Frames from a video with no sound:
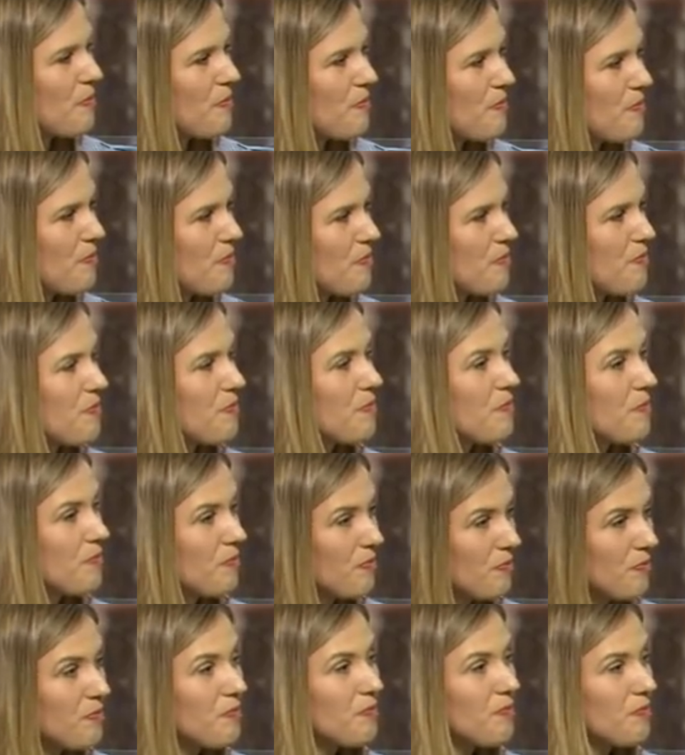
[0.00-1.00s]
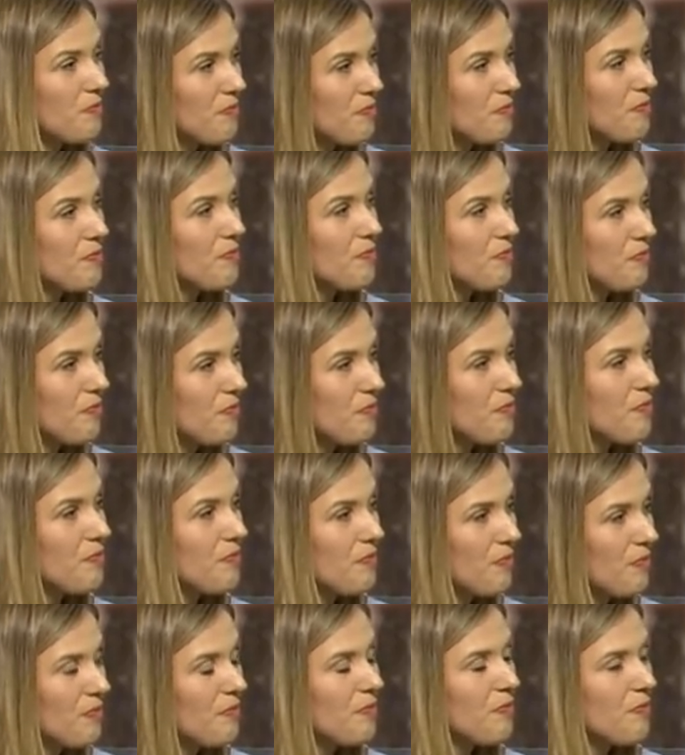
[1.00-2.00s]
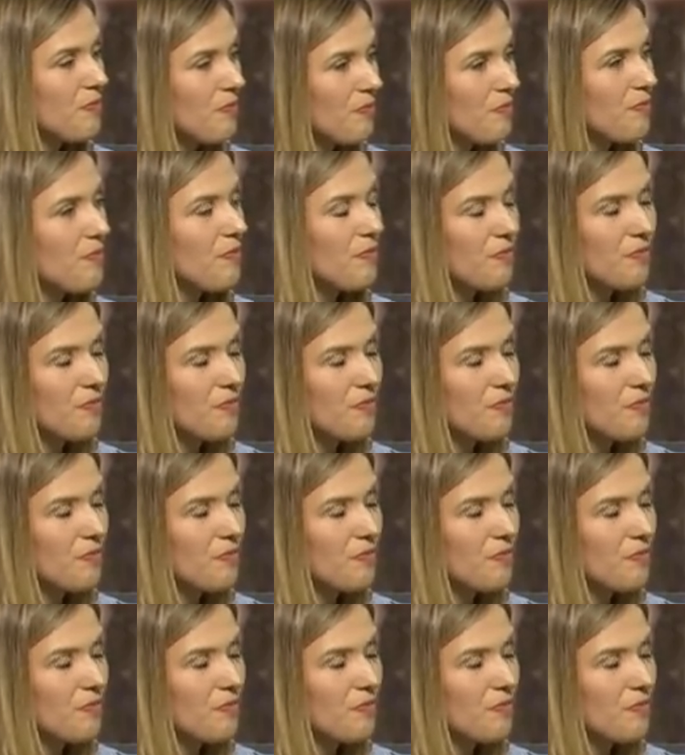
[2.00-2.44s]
No words are spoken by the person on screen.